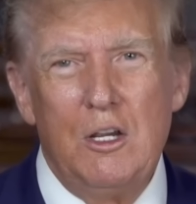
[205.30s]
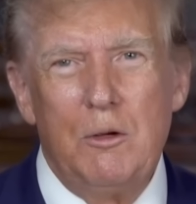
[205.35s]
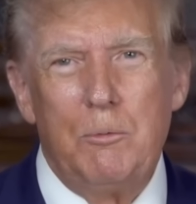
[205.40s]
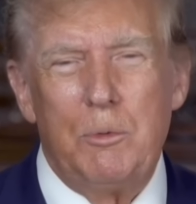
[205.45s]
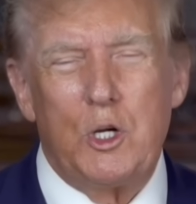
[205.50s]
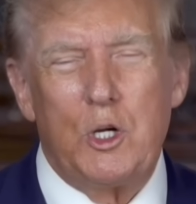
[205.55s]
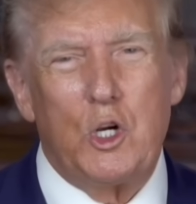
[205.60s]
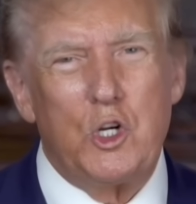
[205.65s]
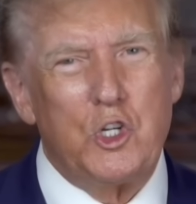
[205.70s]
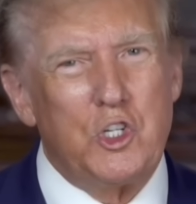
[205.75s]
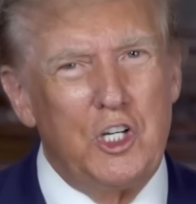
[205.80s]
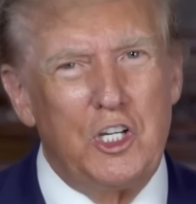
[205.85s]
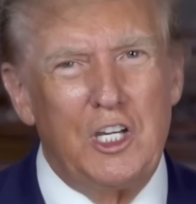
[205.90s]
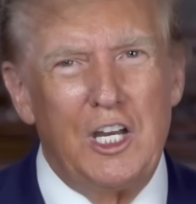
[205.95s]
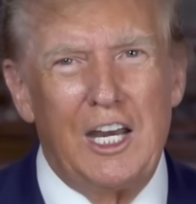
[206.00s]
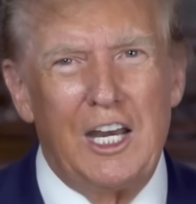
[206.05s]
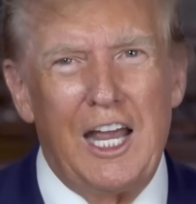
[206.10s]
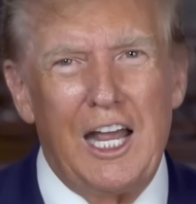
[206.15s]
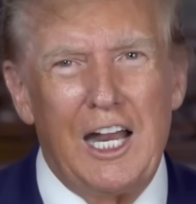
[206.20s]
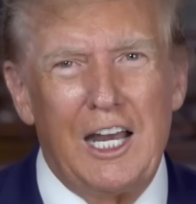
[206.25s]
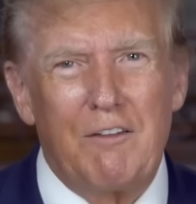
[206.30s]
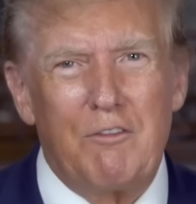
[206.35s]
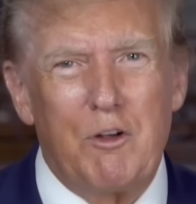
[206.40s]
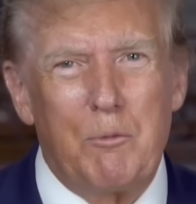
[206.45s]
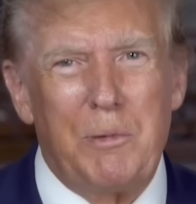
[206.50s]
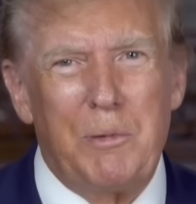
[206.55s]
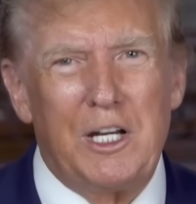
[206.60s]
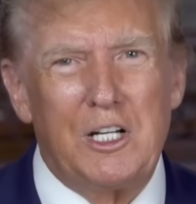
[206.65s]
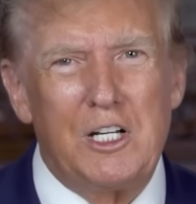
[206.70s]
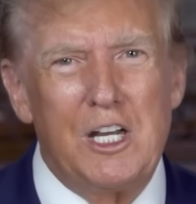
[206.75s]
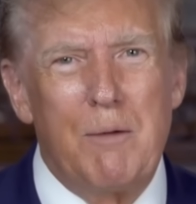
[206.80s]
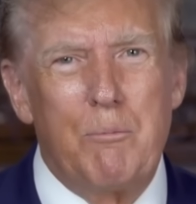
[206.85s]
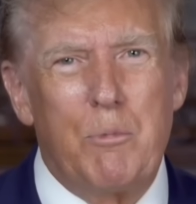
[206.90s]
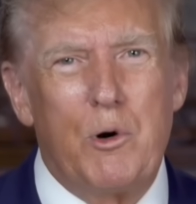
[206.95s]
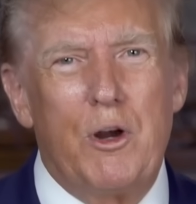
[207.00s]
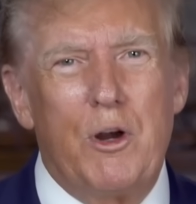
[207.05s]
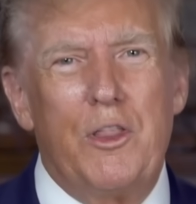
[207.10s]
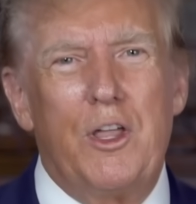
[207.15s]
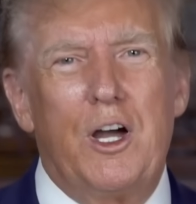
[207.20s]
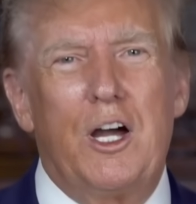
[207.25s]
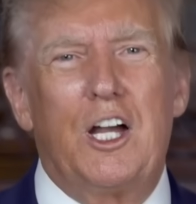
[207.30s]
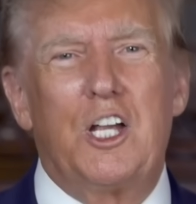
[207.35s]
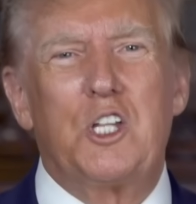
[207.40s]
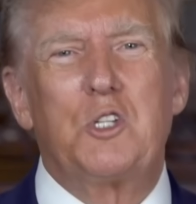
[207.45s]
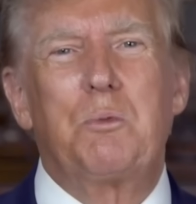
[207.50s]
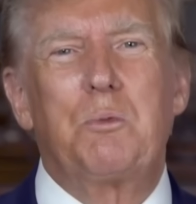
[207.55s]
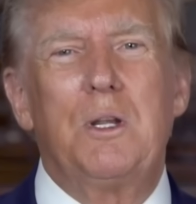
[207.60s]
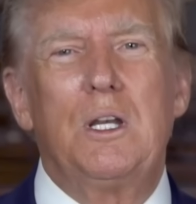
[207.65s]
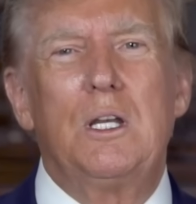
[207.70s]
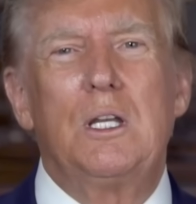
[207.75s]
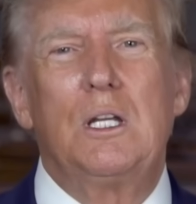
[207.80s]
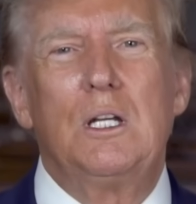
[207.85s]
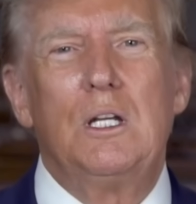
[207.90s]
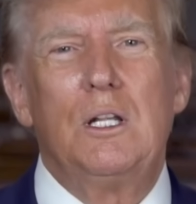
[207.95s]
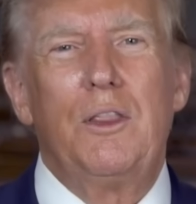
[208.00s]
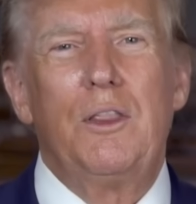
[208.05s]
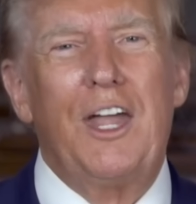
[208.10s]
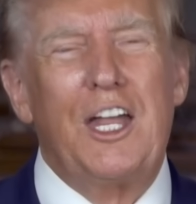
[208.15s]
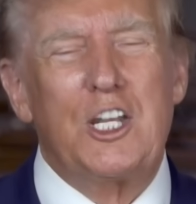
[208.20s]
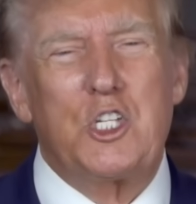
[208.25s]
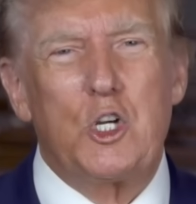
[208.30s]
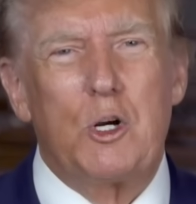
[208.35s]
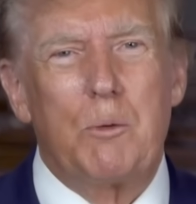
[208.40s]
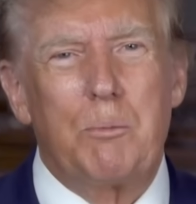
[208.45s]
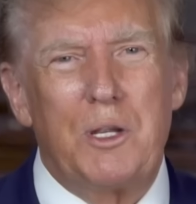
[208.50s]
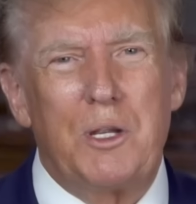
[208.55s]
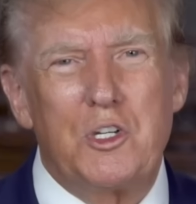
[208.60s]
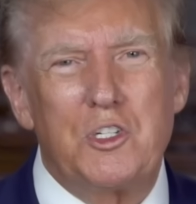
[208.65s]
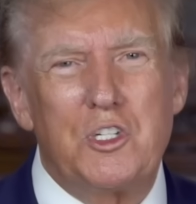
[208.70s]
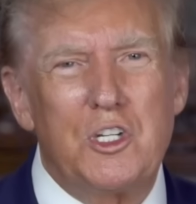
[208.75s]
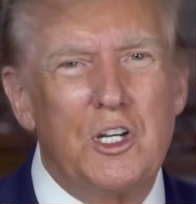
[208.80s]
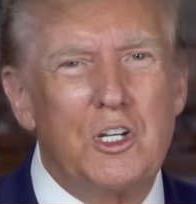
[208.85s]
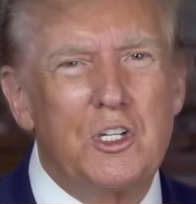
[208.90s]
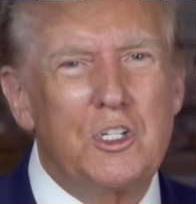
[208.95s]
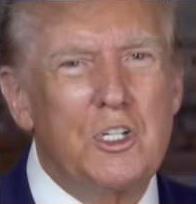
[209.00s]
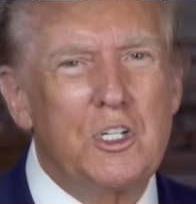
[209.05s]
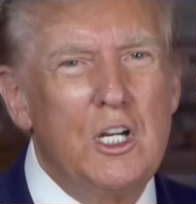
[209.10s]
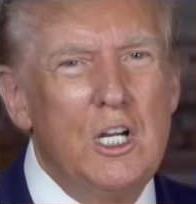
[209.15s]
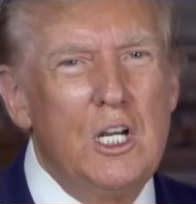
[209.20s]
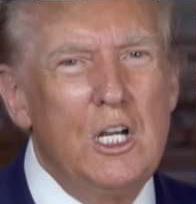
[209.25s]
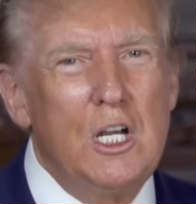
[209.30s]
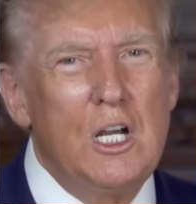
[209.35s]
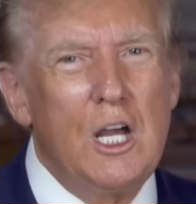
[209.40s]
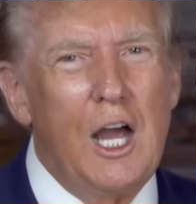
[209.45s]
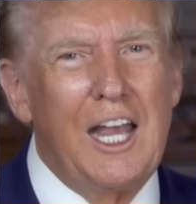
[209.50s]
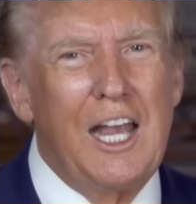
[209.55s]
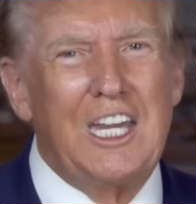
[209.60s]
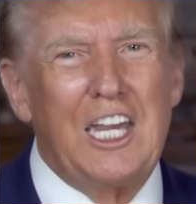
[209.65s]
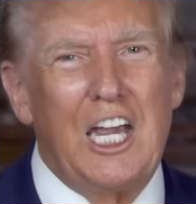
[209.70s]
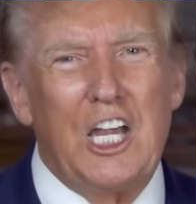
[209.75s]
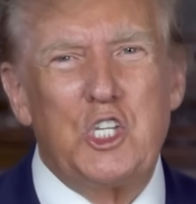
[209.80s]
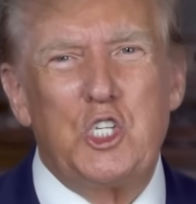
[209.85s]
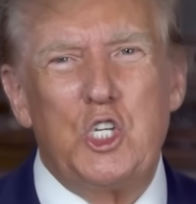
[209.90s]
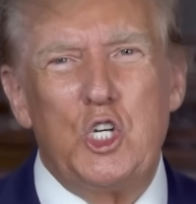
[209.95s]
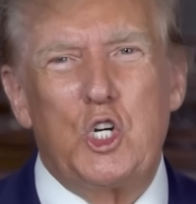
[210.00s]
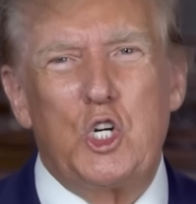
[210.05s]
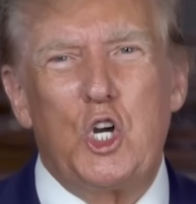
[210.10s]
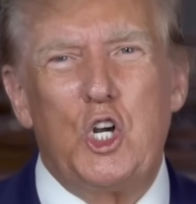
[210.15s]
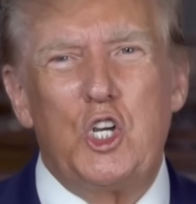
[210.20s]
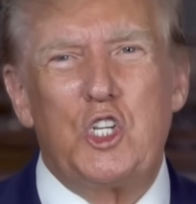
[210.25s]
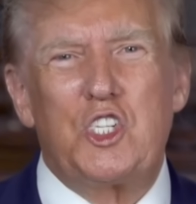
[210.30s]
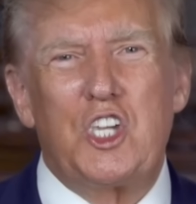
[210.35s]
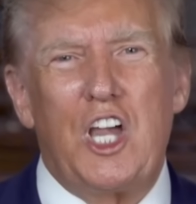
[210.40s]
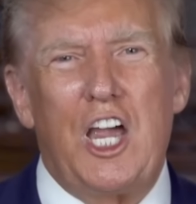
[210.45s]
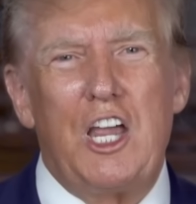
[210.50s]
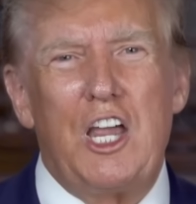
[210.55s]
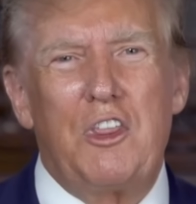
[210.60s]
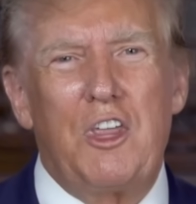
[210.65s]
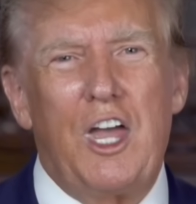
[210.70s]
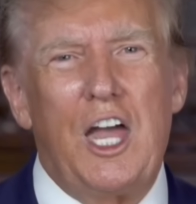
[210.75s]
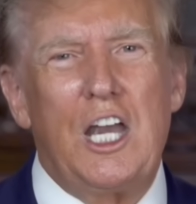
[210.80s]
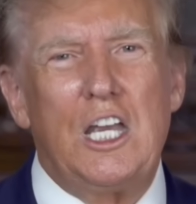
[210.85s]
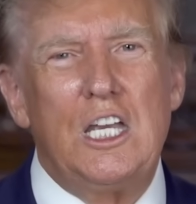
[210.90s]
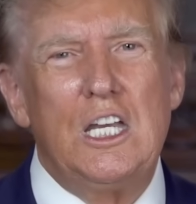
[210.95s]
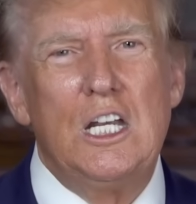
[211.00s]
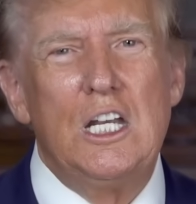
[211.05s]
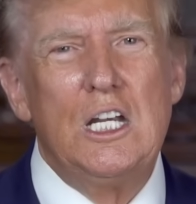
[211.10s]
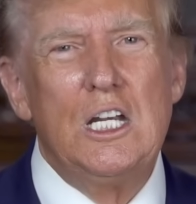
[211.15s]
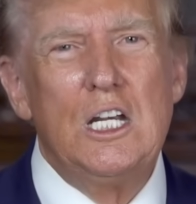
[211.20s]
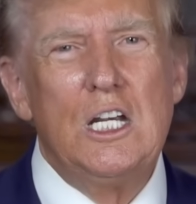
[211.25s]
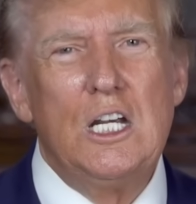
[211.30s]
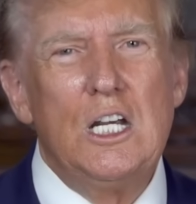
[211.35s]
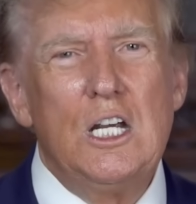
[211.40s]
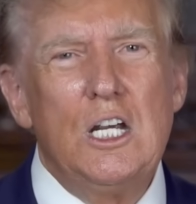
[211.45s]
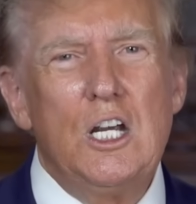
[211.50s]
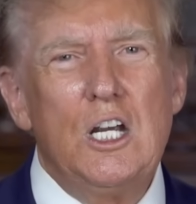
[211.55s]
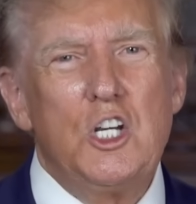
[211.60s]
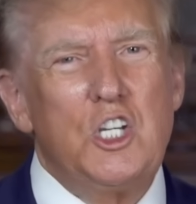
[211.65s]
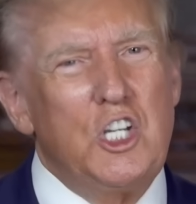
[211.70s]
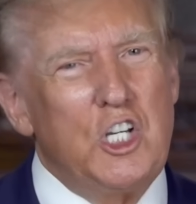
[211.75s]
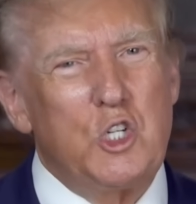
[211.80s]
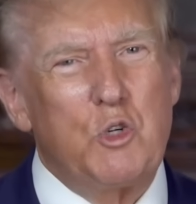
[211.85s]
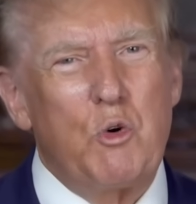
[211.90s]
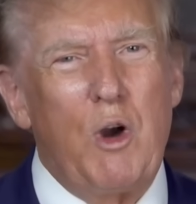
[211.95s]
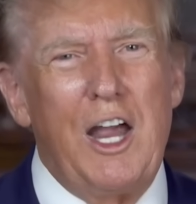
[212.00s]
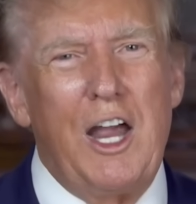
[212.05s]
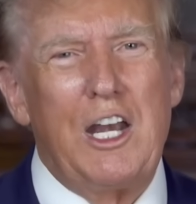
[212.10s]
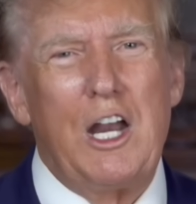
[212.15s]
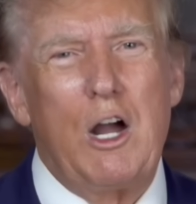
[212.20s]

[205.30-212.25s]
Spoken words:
because she did a hell of a big number on the husband. That's her business. I guess you could say that she's right,